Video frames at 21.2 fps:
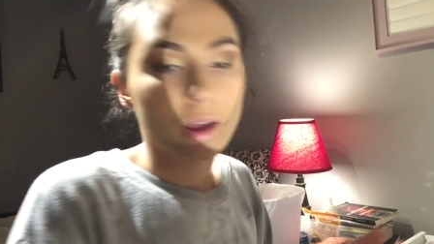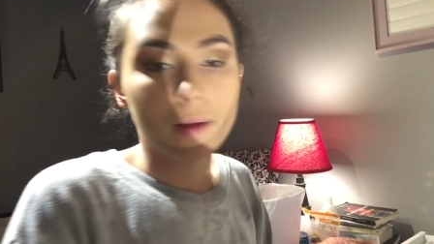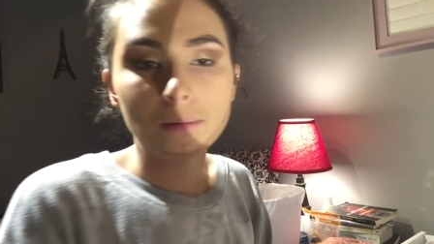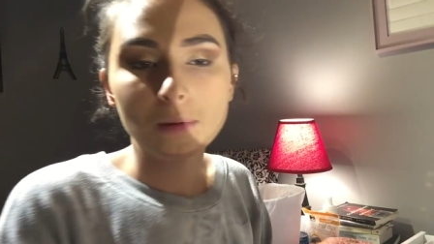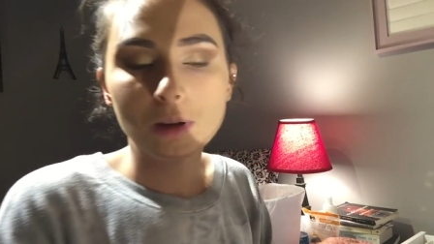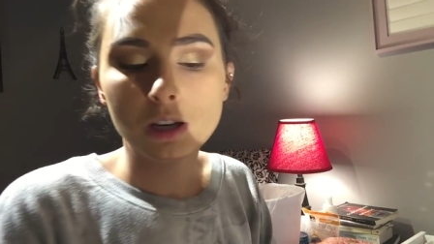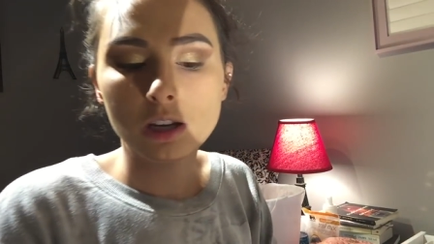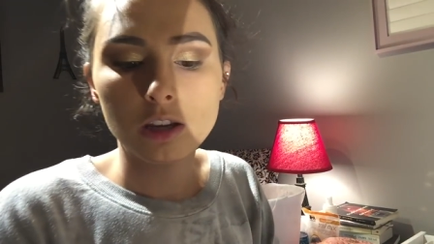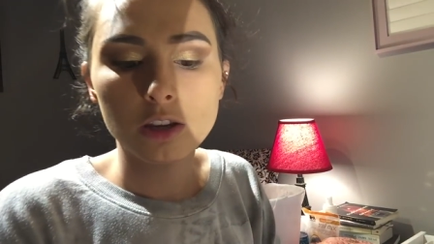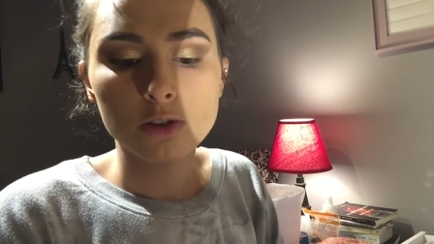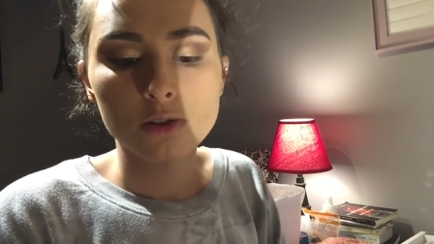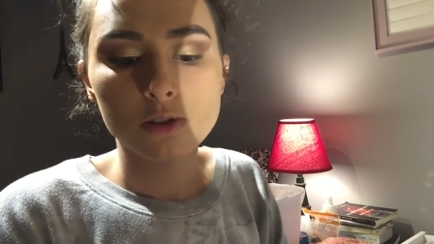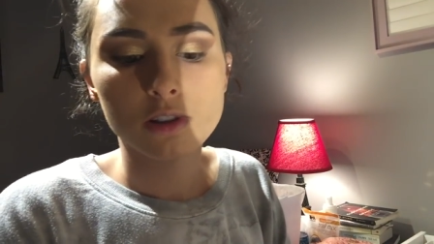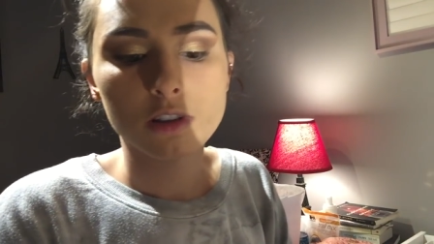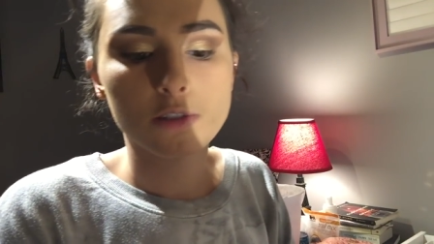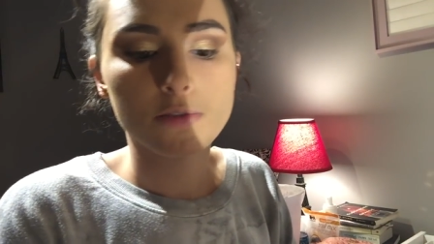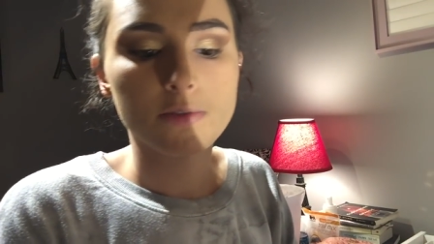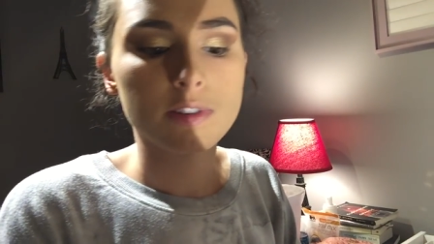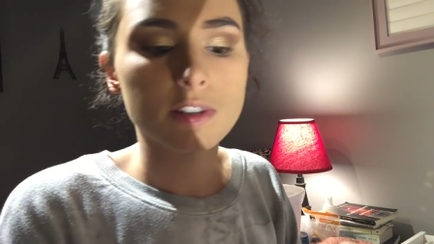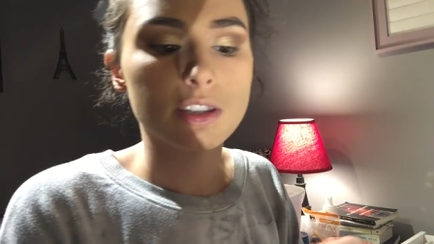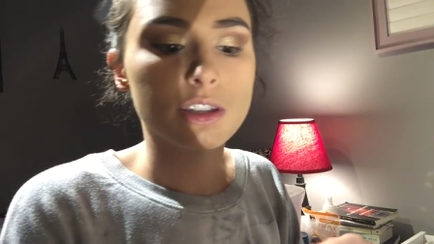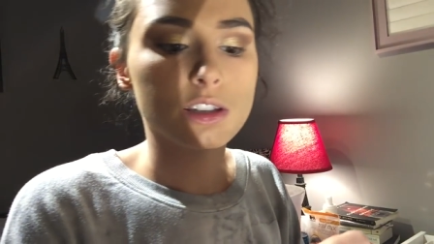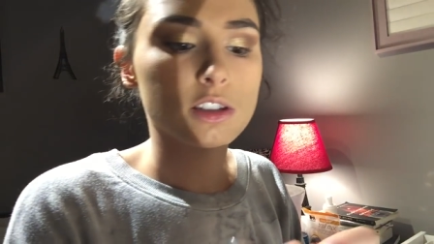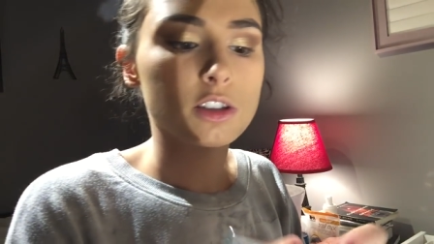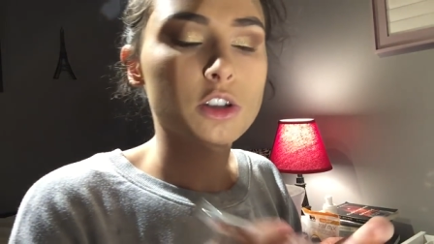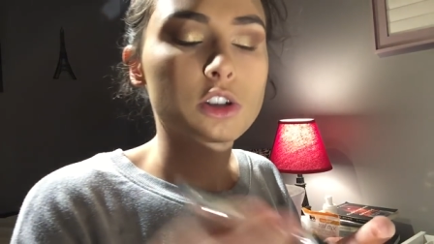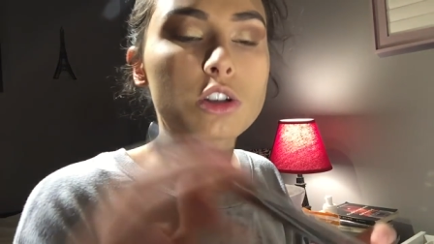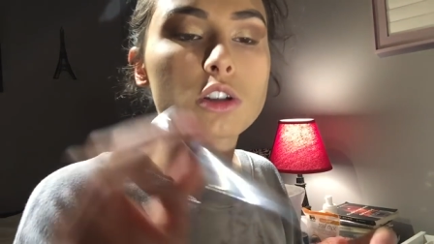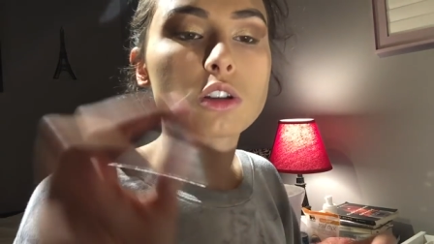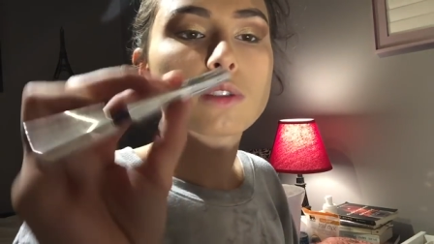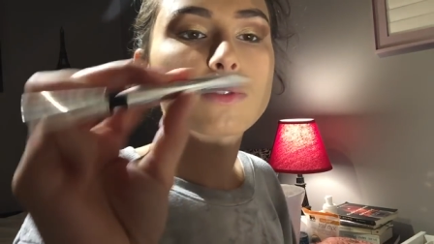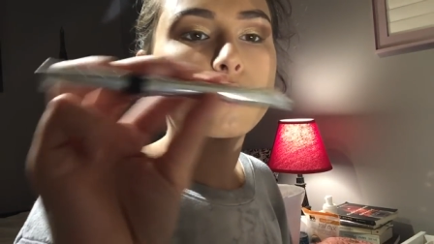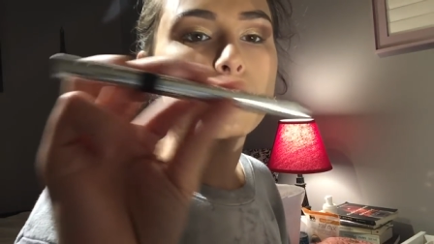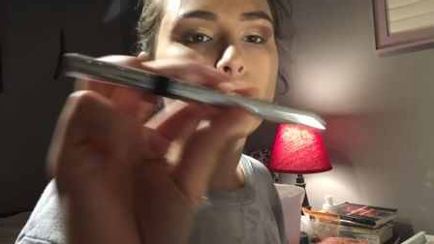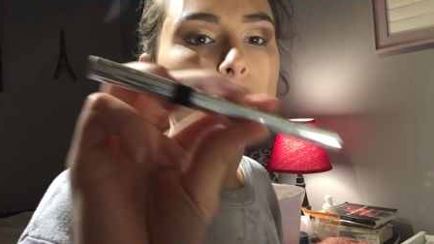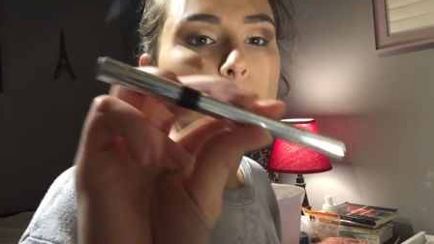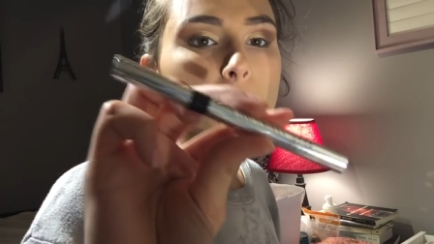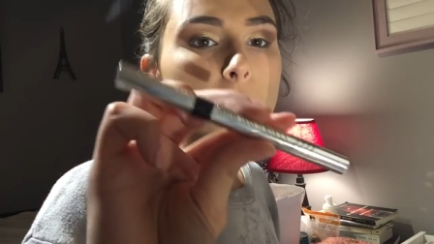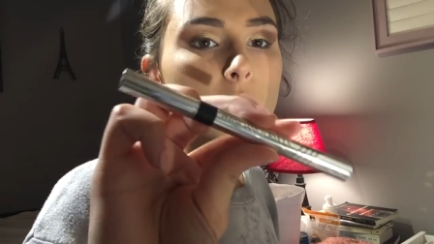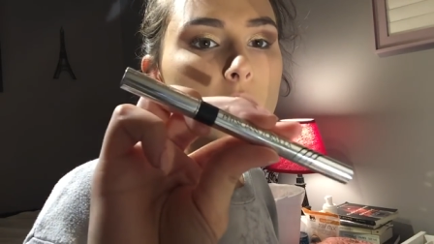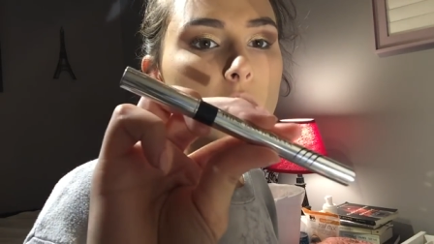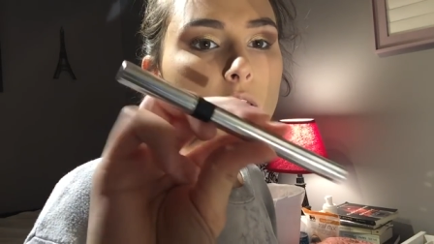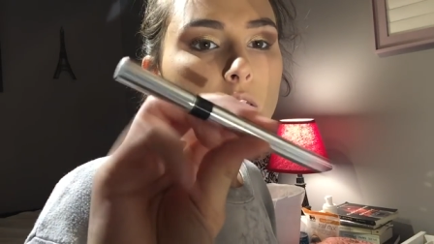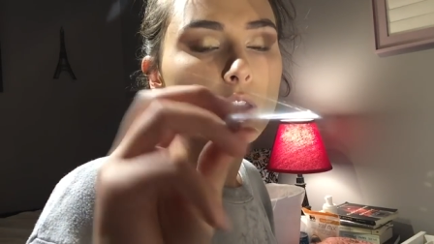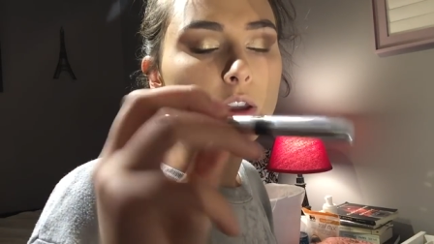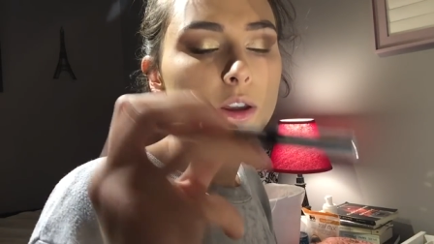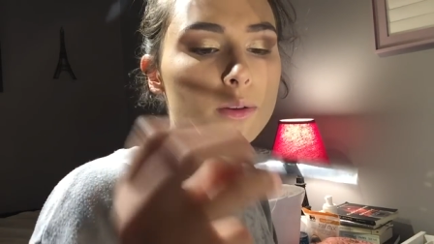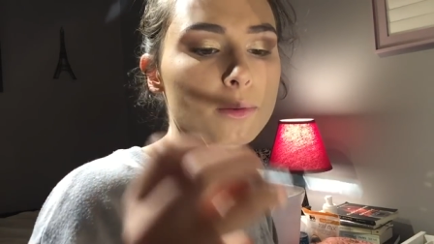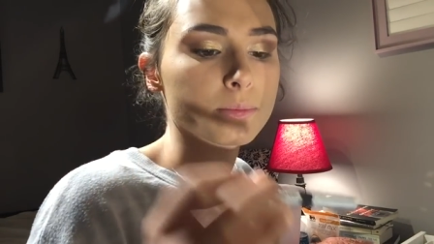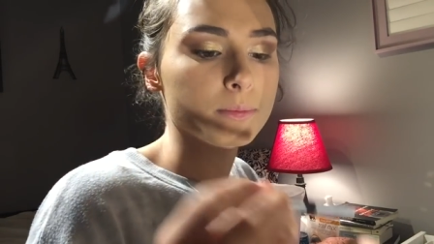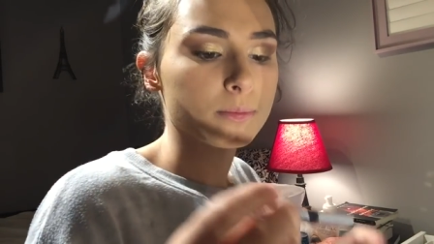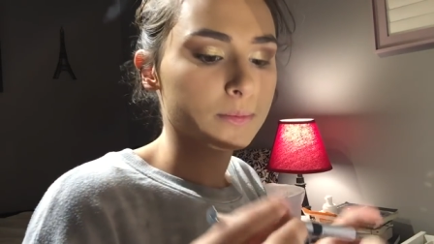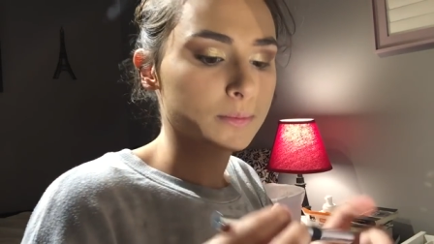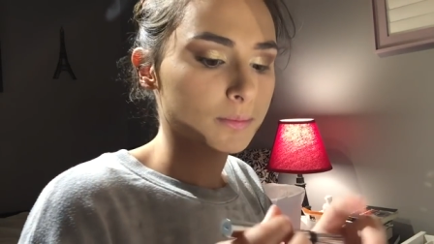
I'm going to use the Physicians Formula